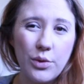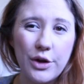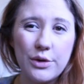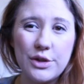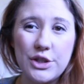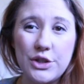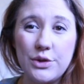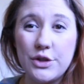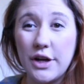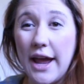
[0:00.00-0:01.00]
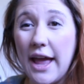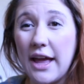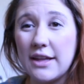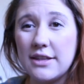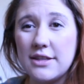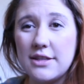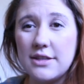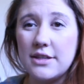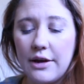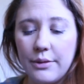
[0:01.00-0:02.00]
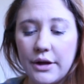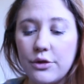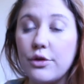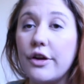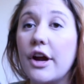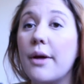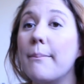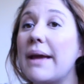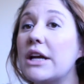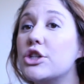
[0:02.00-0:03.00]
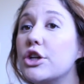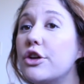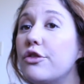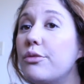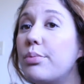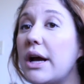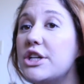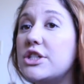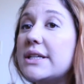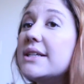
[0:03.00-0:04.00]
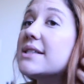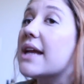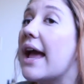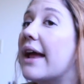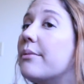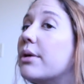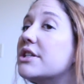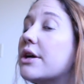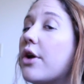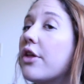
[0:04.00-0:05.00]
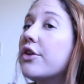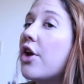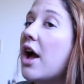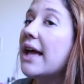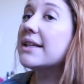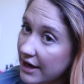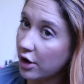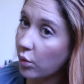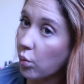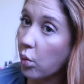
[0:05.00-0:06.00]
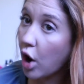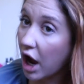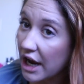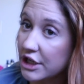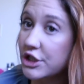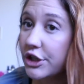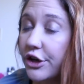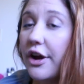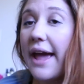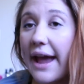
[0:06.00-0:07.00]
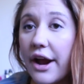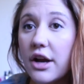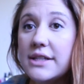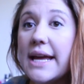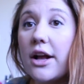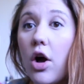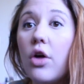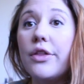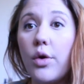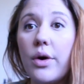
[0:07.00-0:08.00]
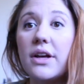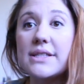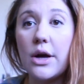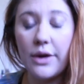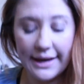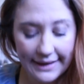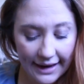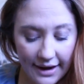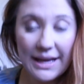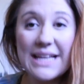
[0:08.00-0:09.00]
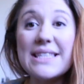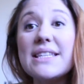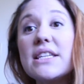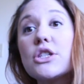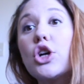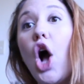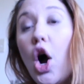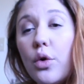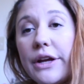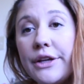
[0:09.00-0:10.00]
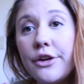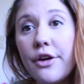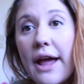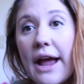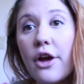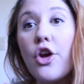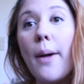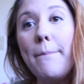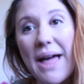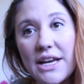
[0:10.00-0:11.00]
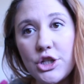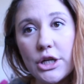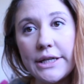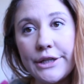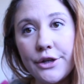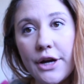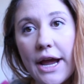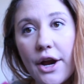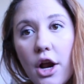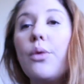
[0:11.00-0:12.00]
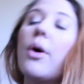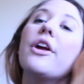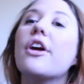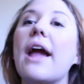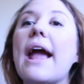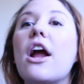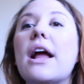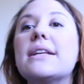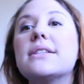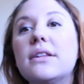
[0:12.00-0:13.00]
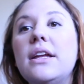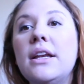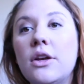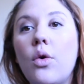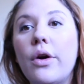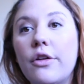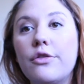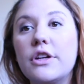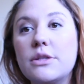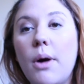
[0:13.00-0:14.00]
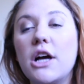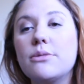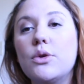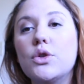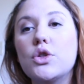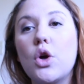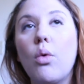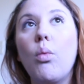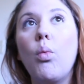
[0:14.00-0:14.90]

or you could just use your hands and wring it through your hair. Make sure you've brushed it and brushed out all the knots. And wash your hair, take all the oils out. Again, because this is coating your hair, not penetrating your hair, you want your hair as clean and oil-free as possible, so